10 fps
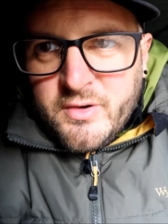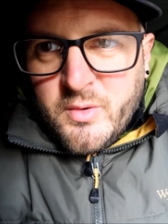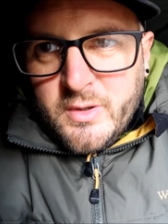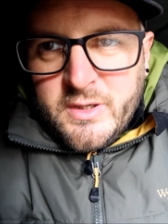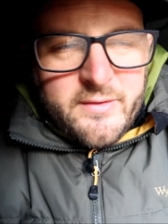
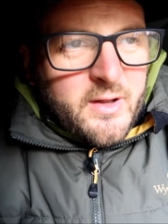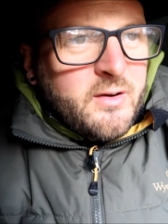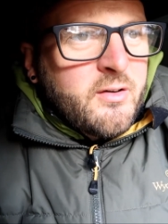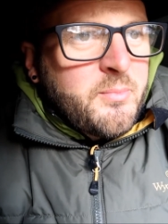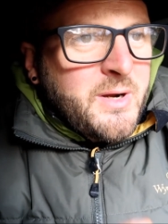Quickly
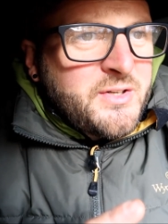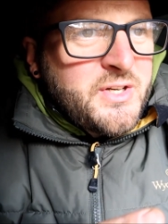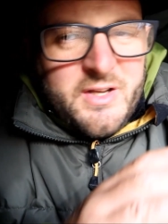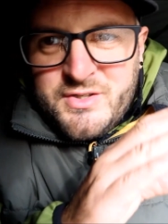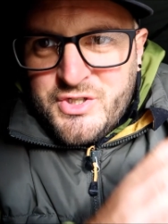then, I've
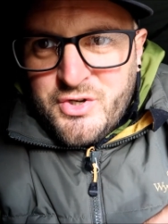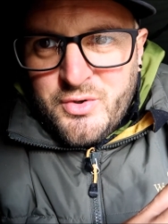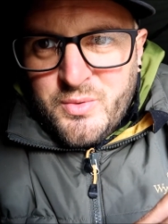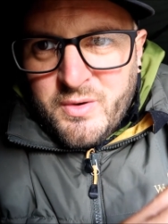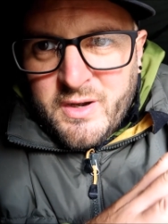managed to get
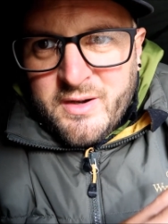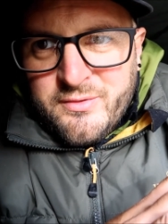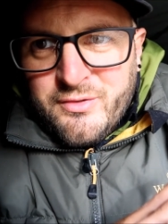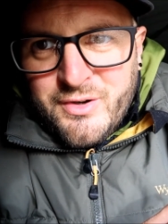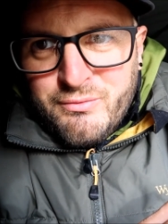2
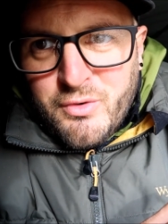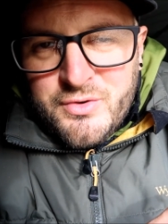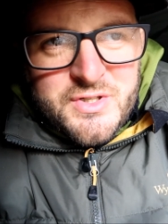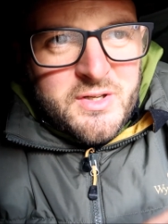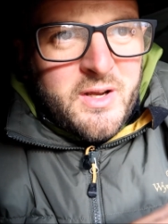out of 3
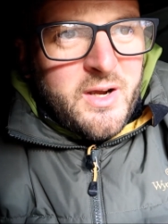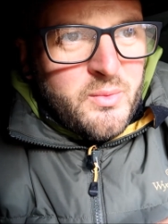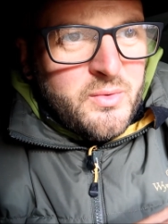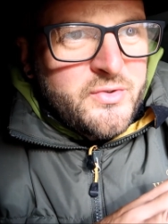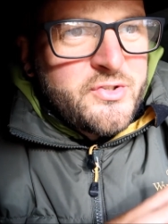rods
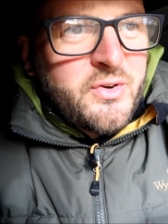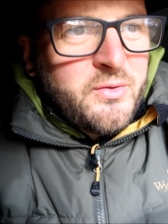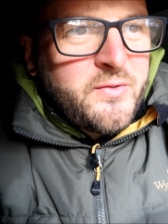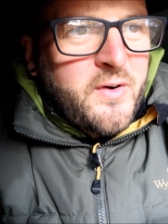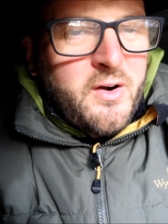out
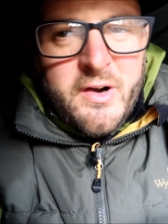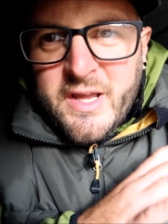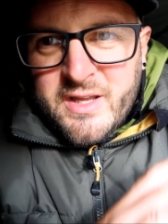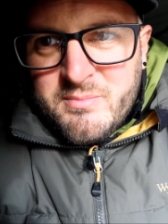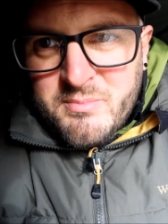so far,
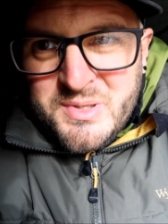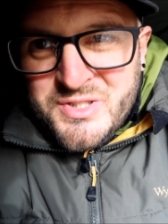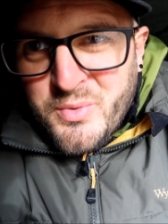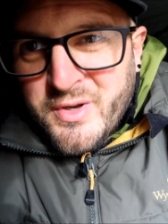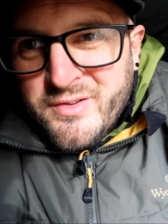in
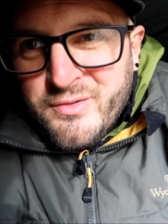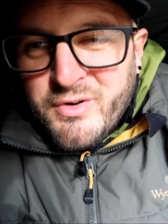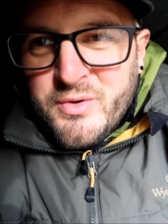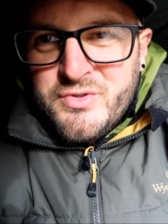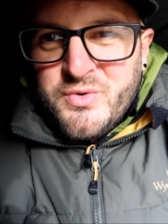between
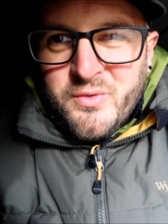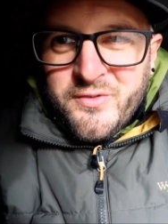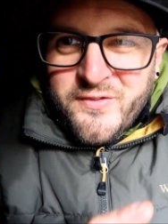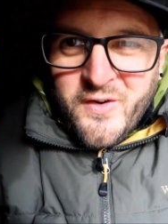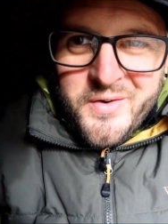the real
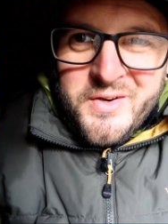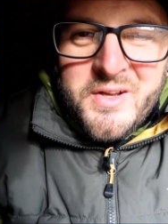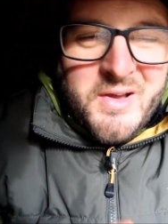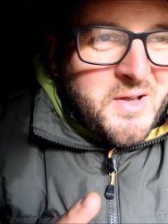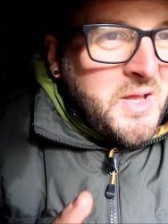sort of
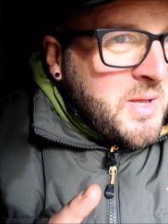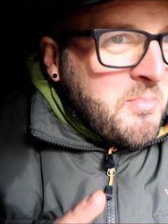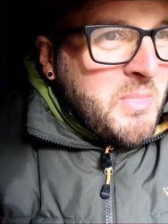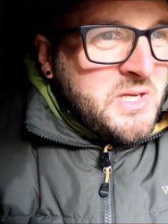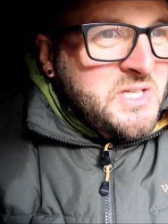fine
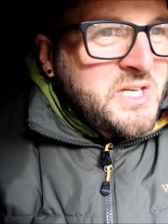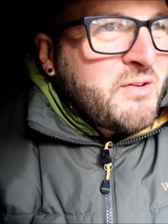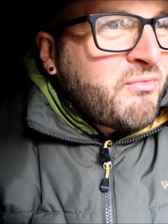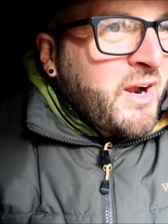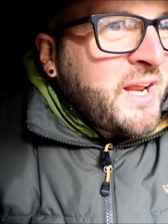
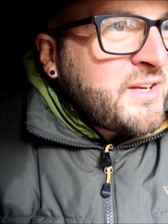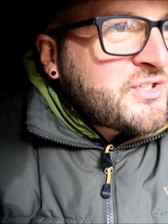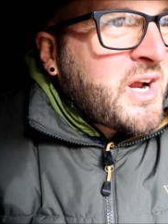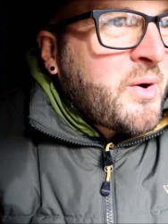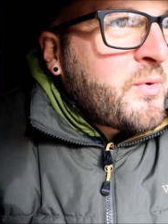misty
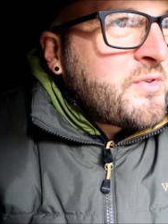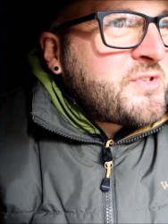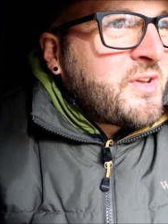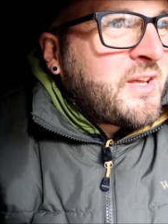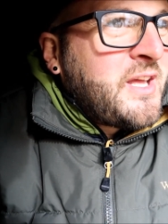rain
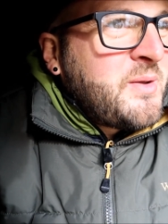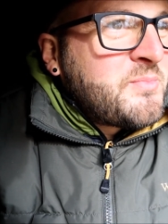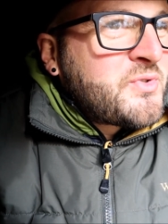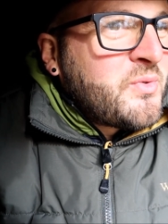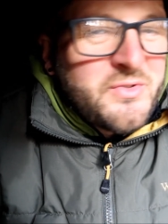showers that
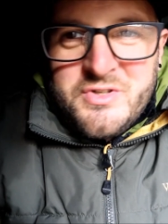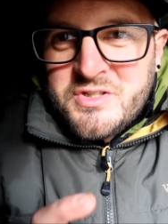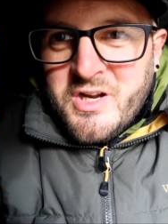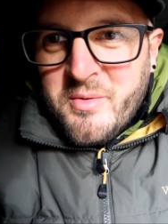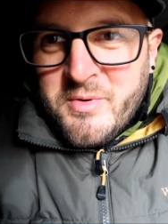keep sort of
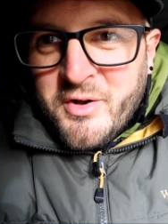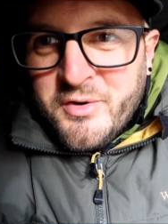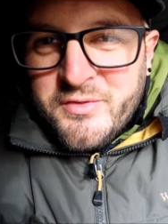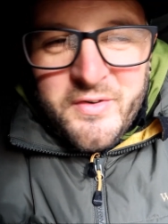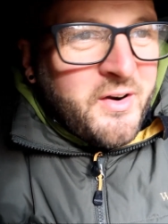just coming
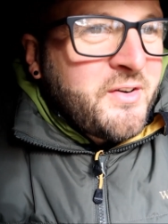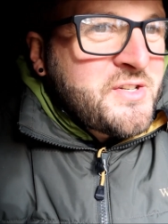over.